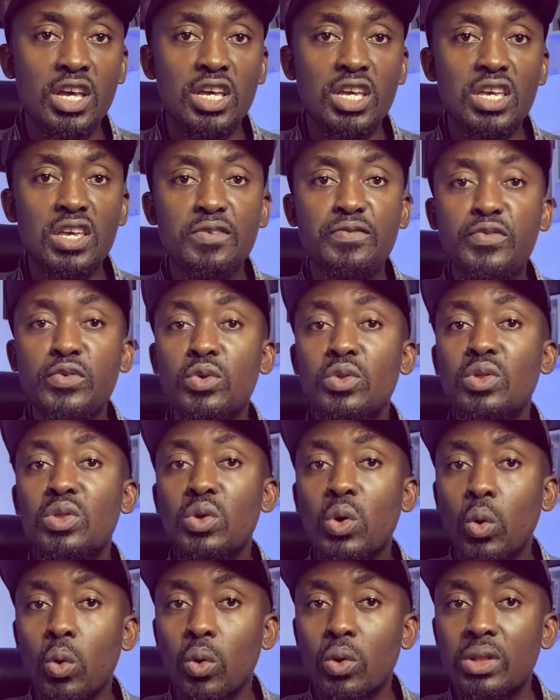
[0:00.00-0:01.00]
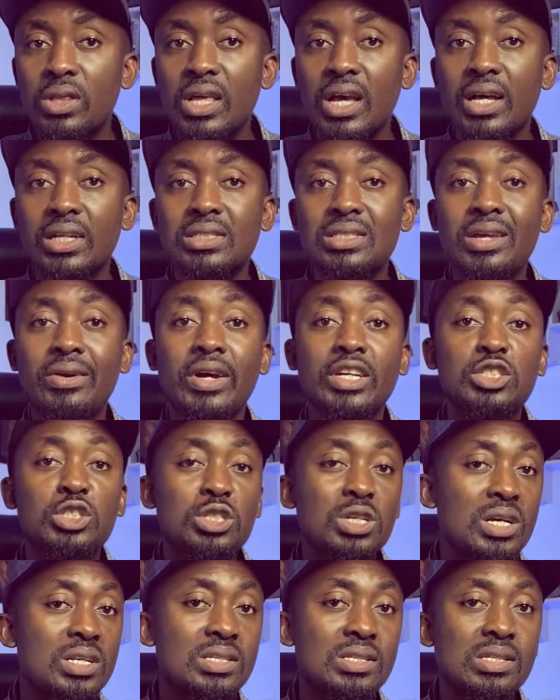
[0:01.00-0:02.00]
If you know that there are
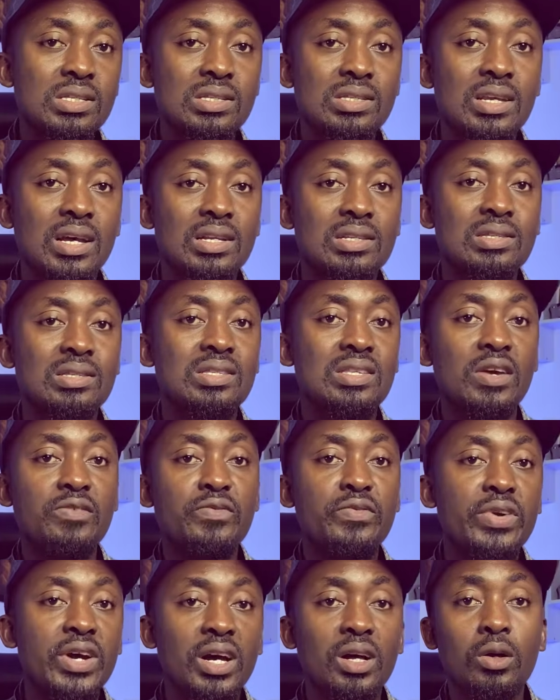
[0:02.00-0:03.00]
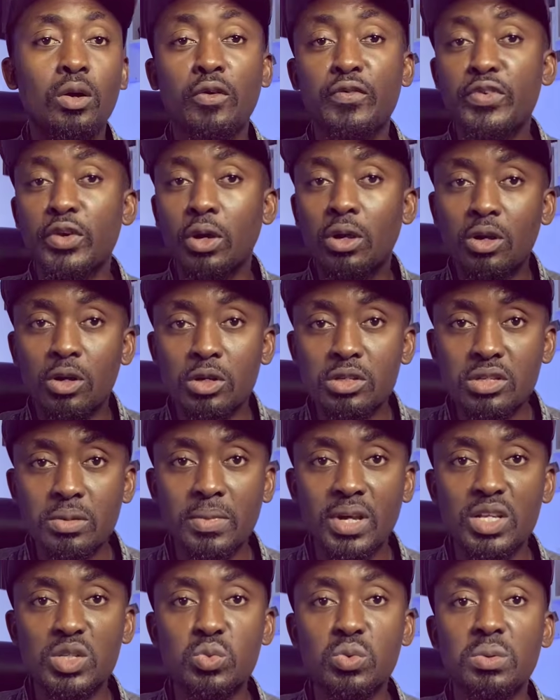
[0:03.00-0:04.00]
chances that several of your
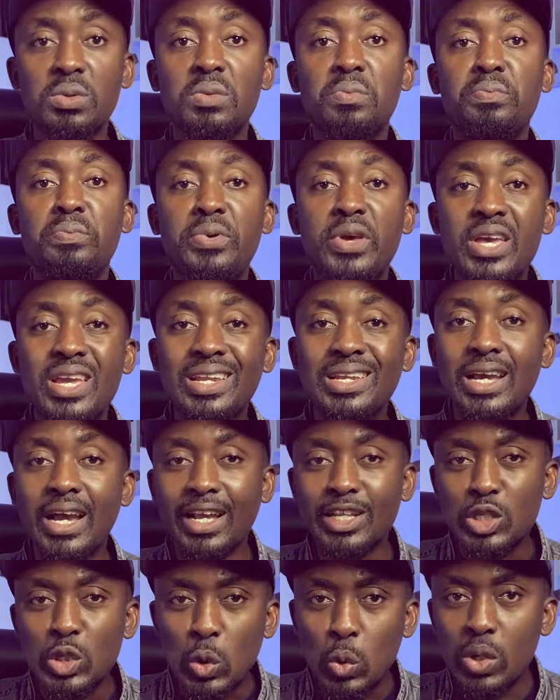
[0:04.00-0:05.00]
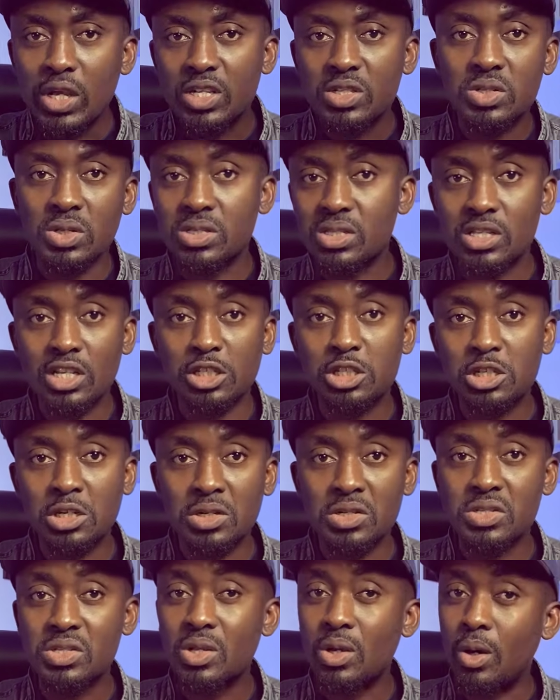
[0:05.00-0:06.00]
customers will be paying at quick
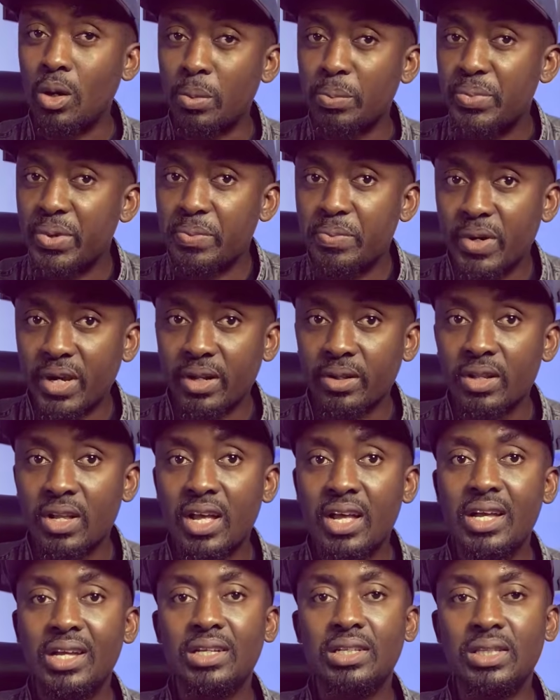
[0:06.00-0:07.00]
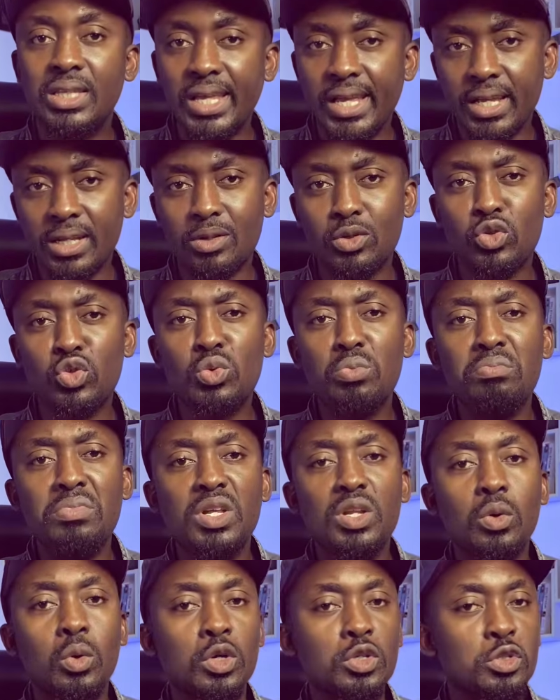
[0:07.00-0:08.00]
successions on PayPal, then you may
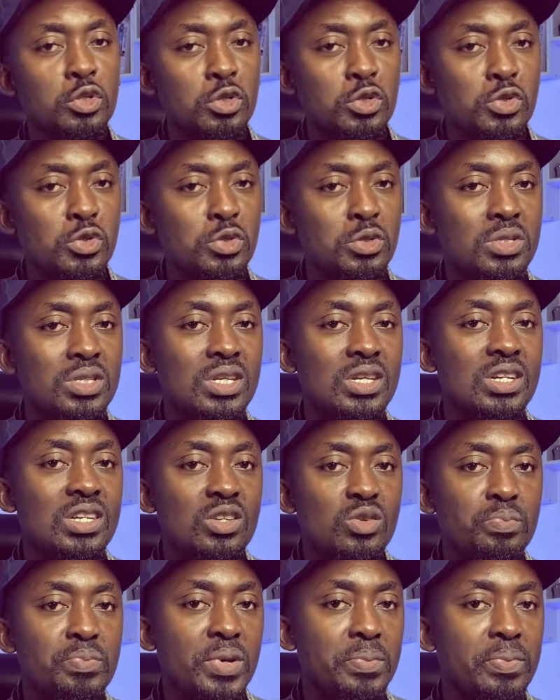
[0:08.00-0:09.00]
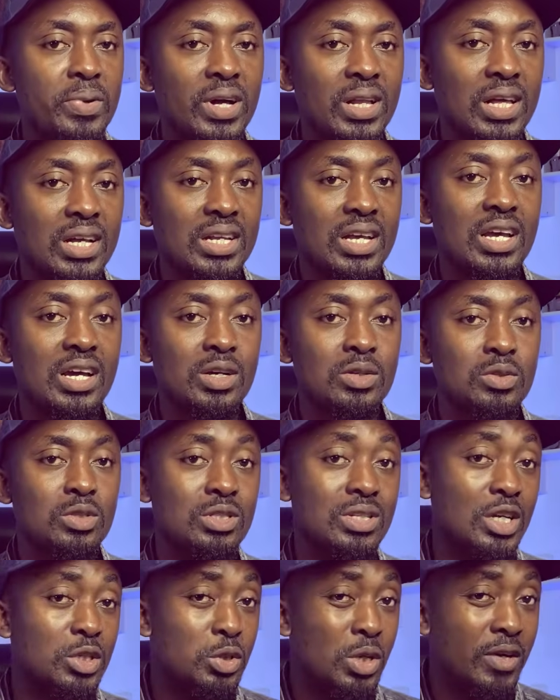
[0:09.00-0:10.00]
not want to use the new PayPal
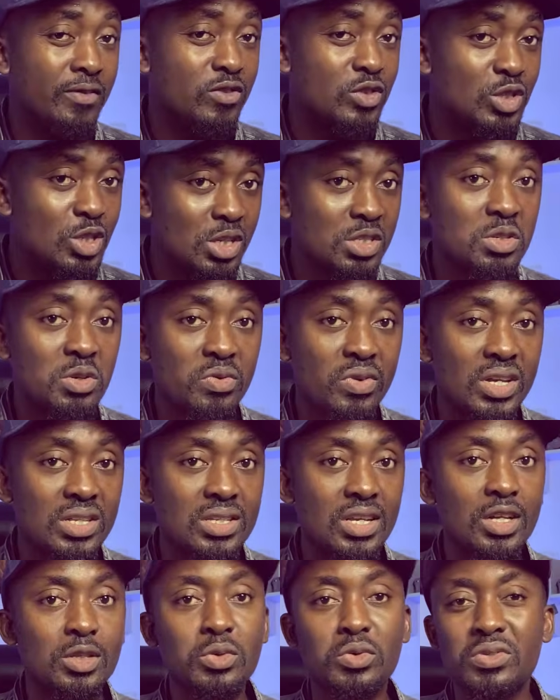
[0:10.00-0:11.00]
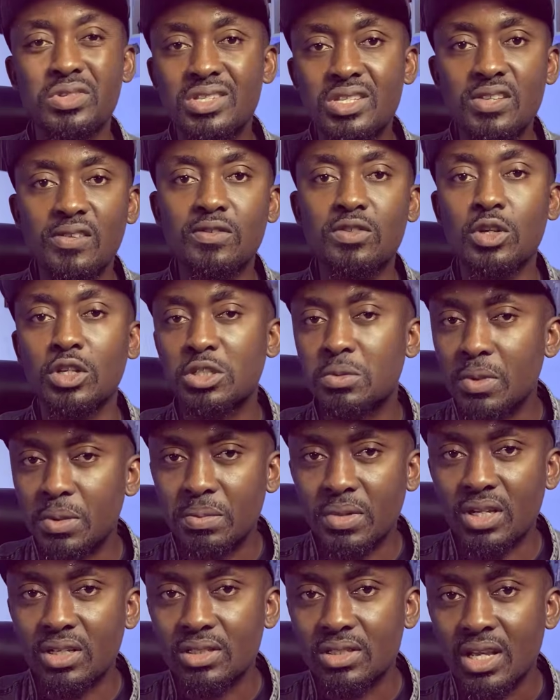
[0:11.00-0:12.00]
account that you have just created to receive such
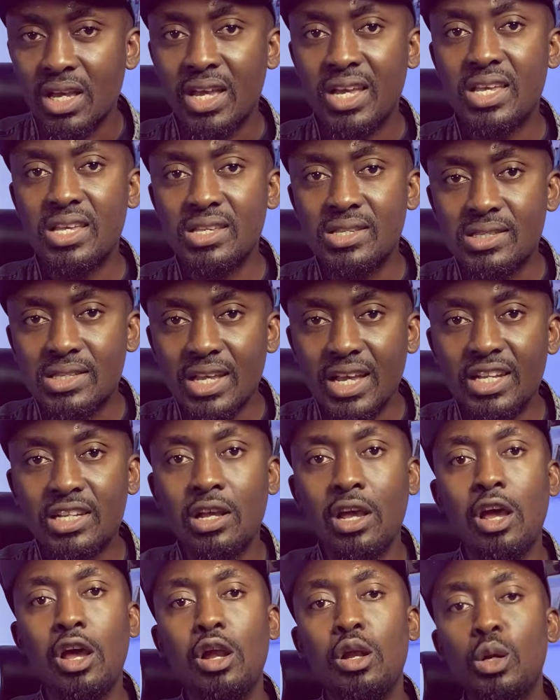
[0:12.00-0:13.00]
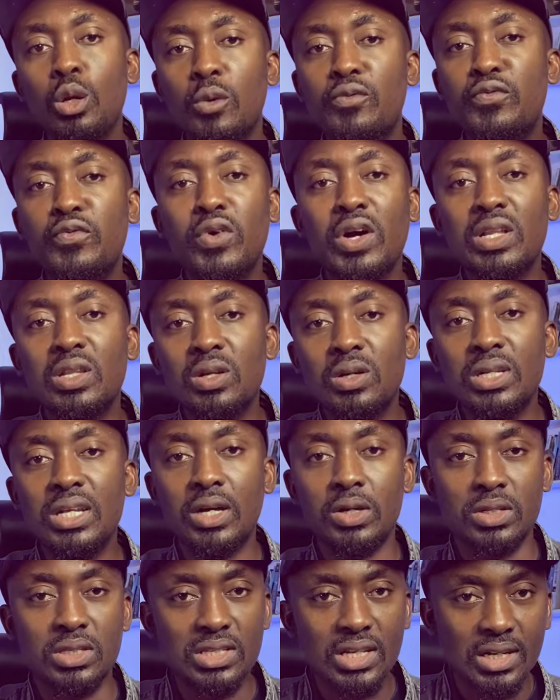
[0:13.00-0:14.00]
payments. Instead, look for another
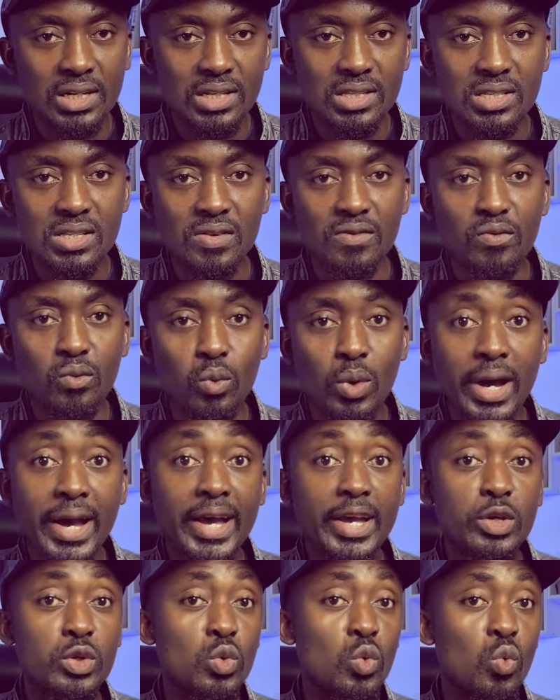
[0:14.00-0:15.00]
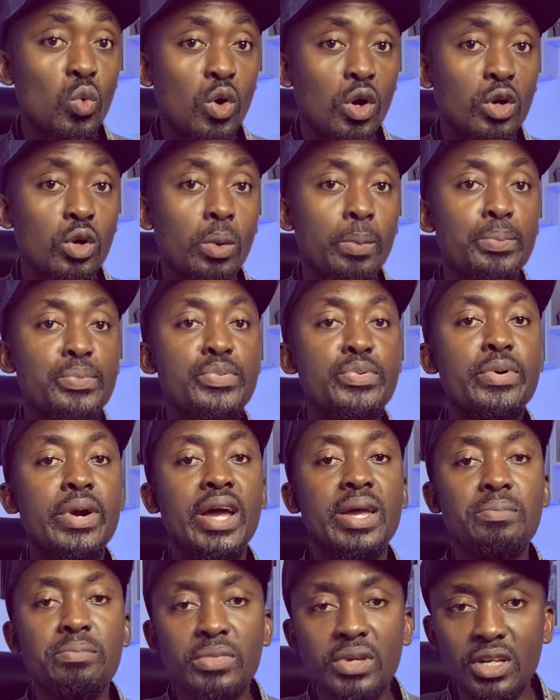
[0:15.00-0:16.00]
alternative while you work on
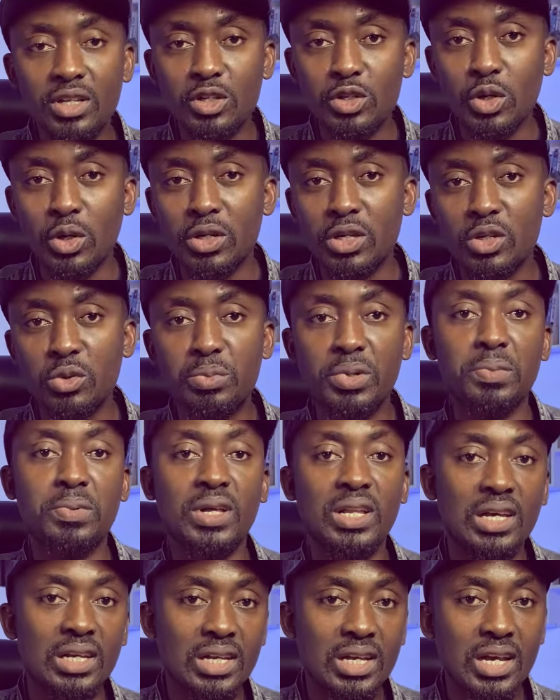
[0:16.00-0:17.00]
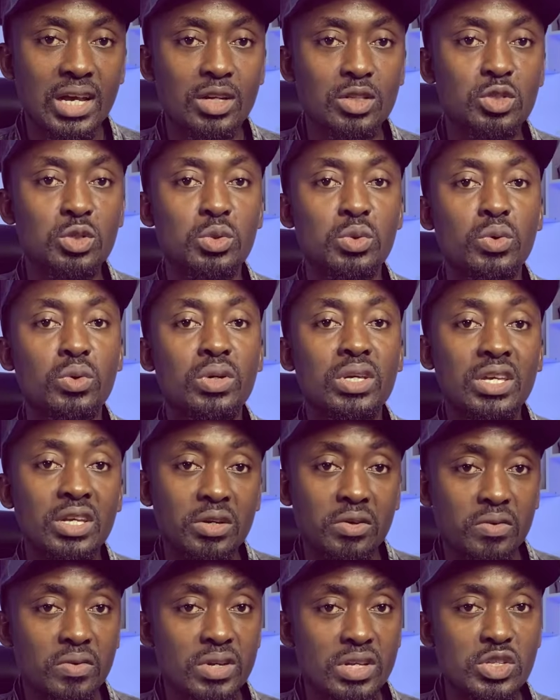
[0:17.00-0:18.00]
priming your new PayPal account to
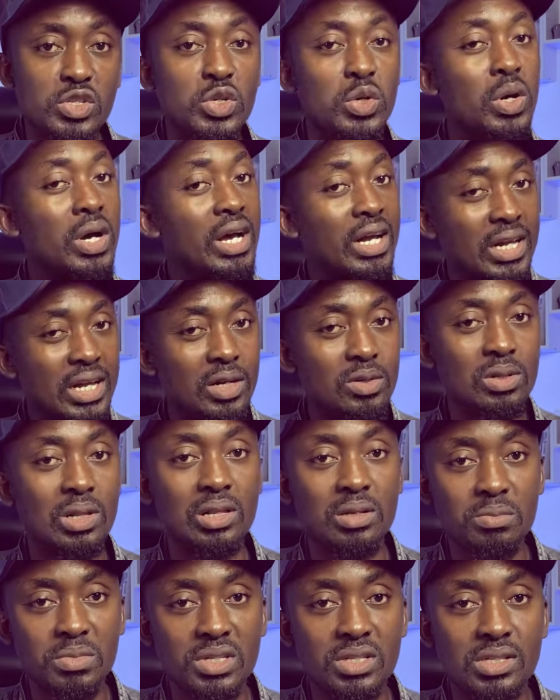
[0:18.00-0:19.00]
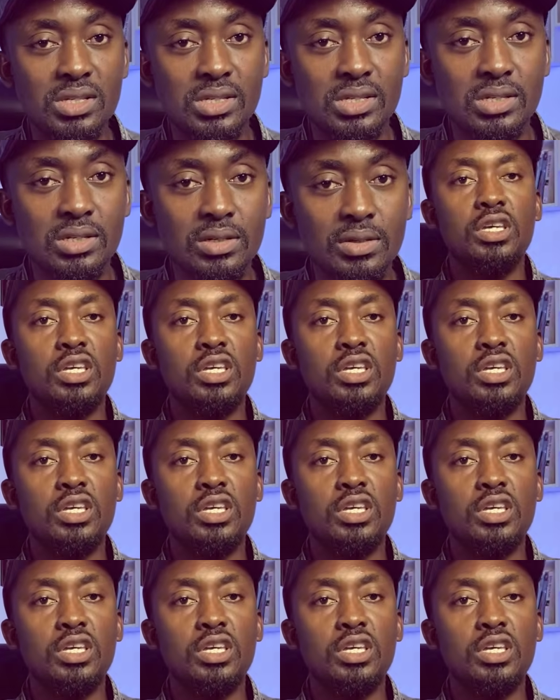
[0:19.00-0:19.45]
increase your account limits.